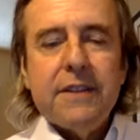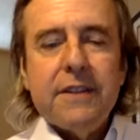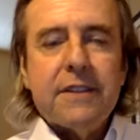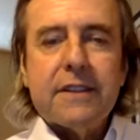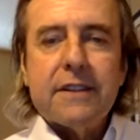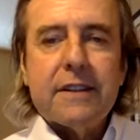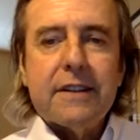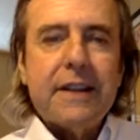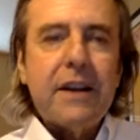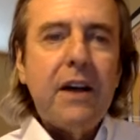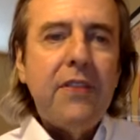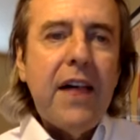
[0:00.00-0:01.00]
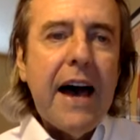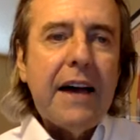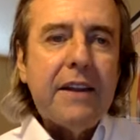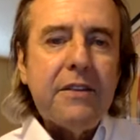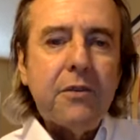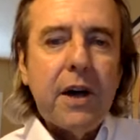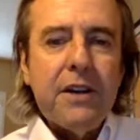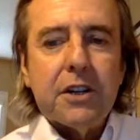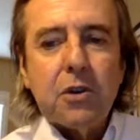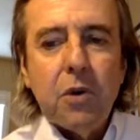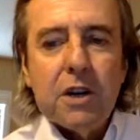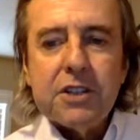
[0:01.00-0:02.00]
Just click on that and write in your
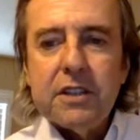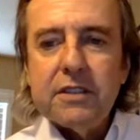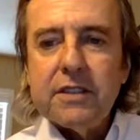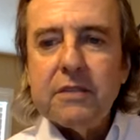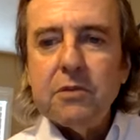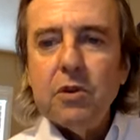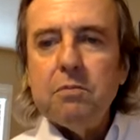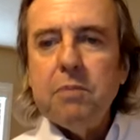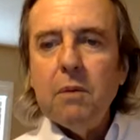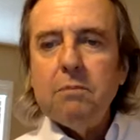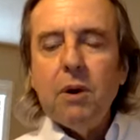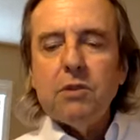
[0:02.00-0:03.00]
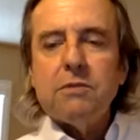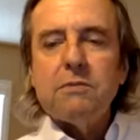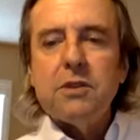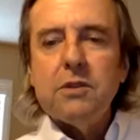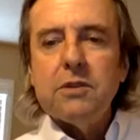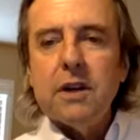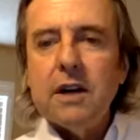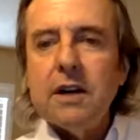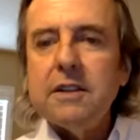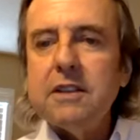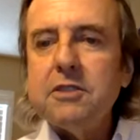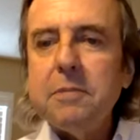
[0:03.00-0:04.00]
questions, and we'll pose them to
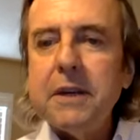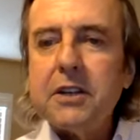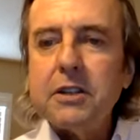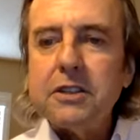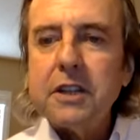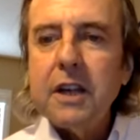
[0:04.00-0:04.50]
the speakers.